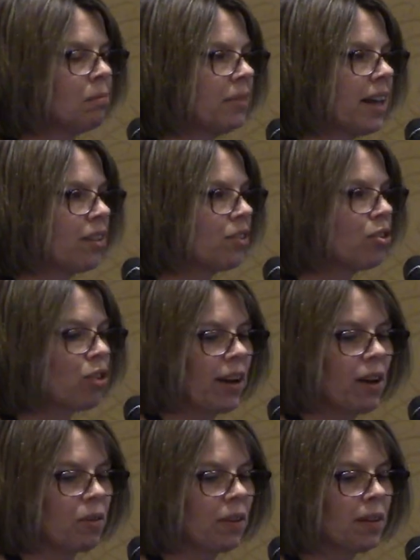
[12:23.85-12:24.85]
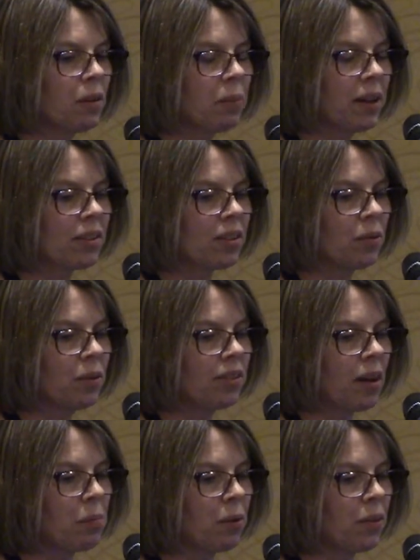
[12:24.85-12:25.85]
let to dry out a little bit. We
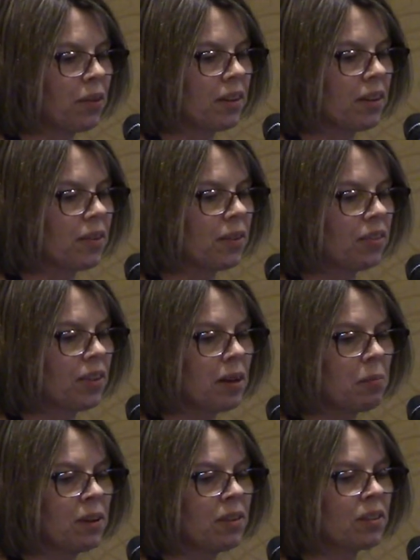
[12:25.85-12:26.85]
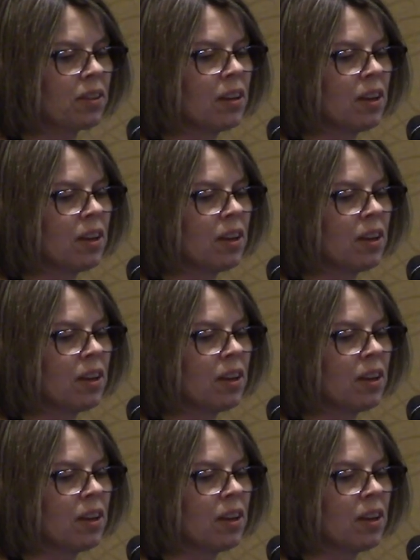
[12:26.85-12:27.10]
sampled the sediment.